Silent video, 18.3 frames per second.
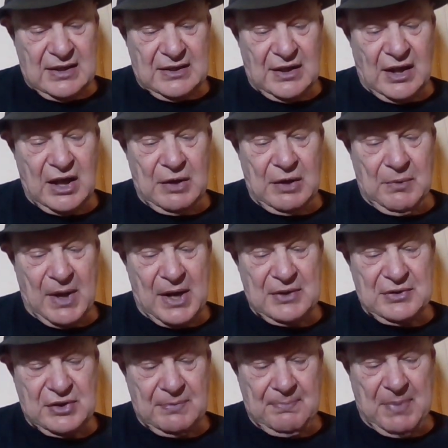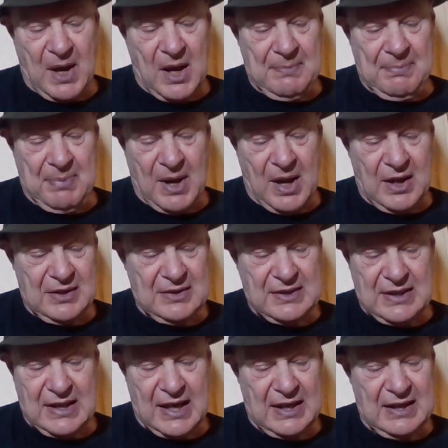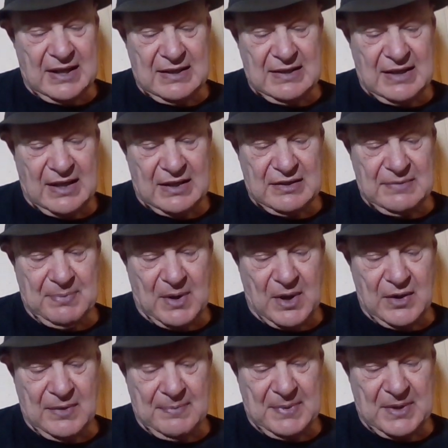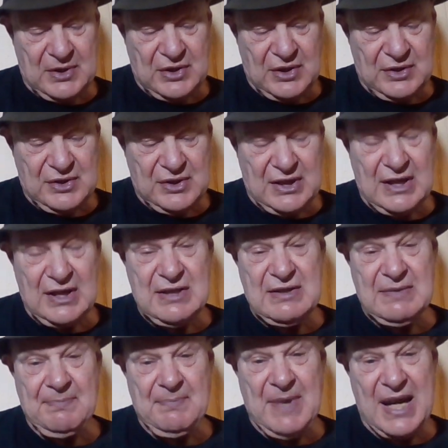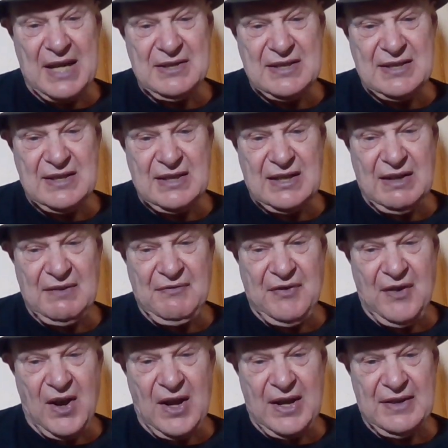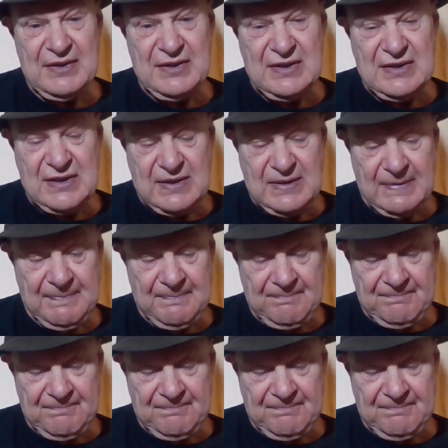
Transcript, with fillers: The only way to bypass any such prohibitions is mass defiance.